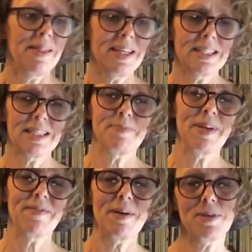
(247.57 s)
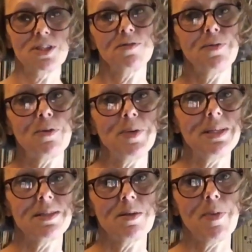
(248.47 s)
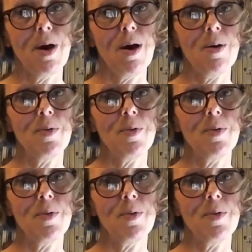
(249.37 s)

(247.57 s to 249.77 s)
this has been very much in four beats in a bar.